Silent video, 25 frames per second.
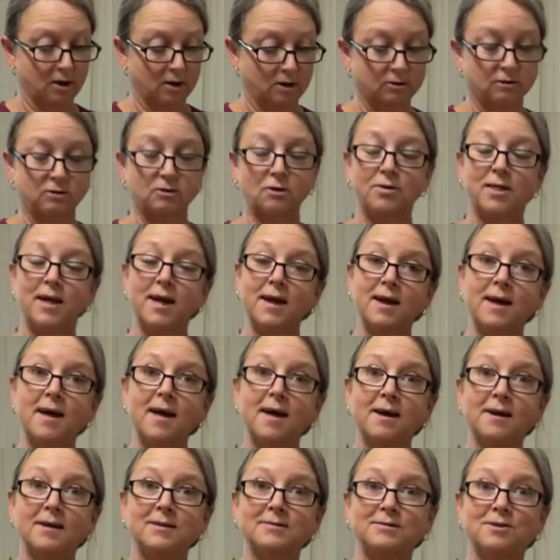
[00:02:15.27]
So that
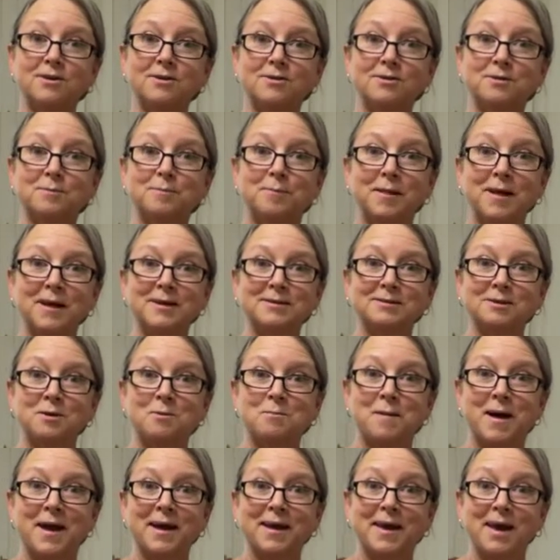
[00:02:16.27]
guy has earned a place on
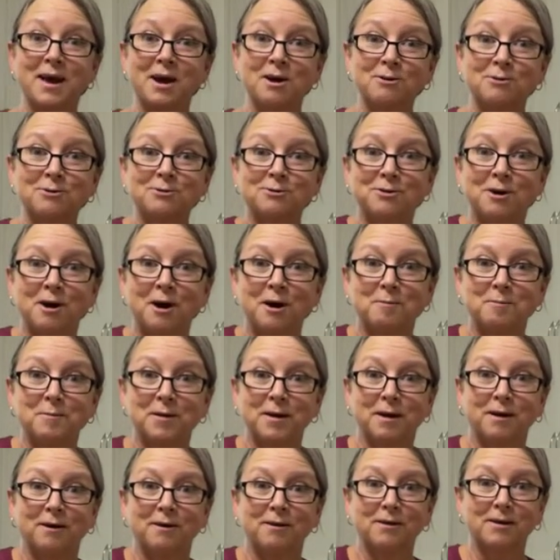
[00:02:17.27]
my countertop
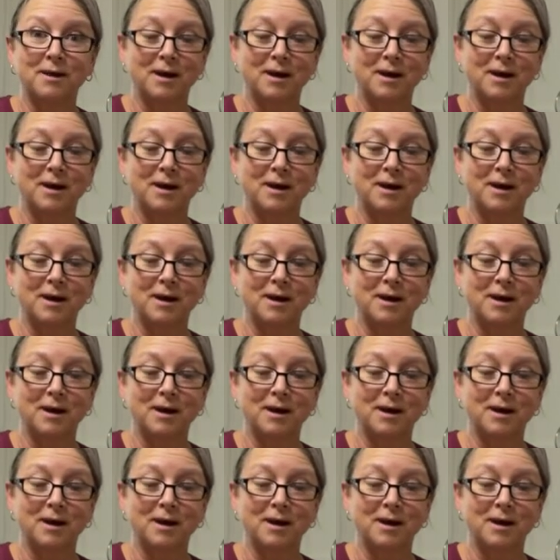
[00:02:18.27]
now.